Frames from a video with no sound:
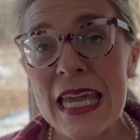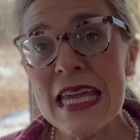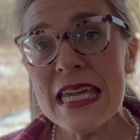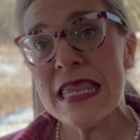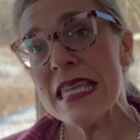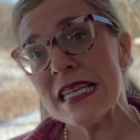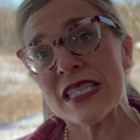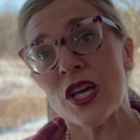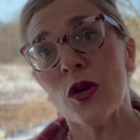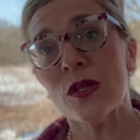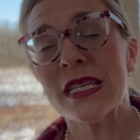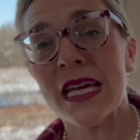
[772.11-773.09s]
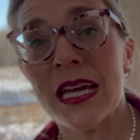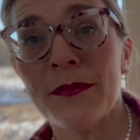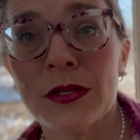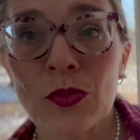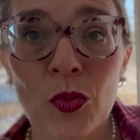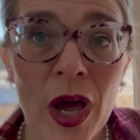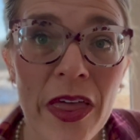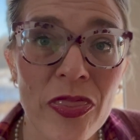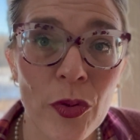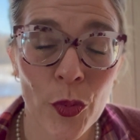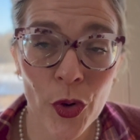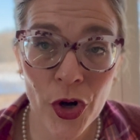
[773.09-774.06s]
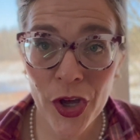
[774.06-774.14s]
in these cold temps. What in the
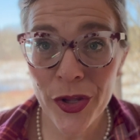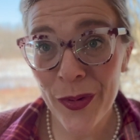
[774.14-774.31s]
world?